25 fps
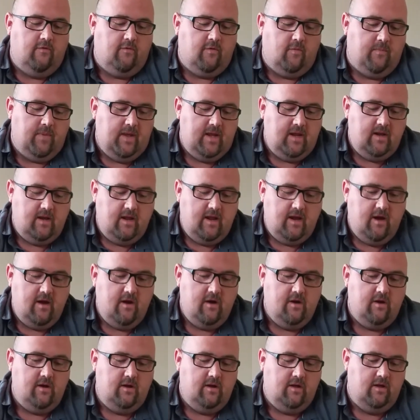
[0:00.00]
being
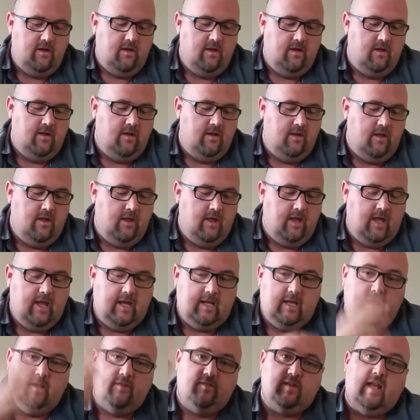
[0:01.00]
there. And
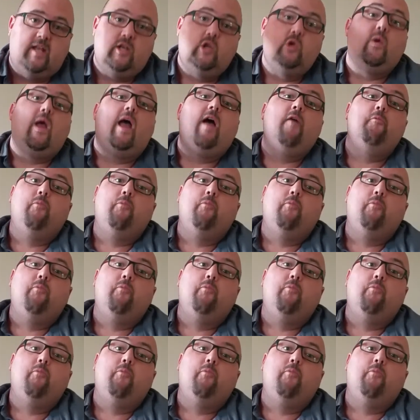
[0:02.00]
yes, I do have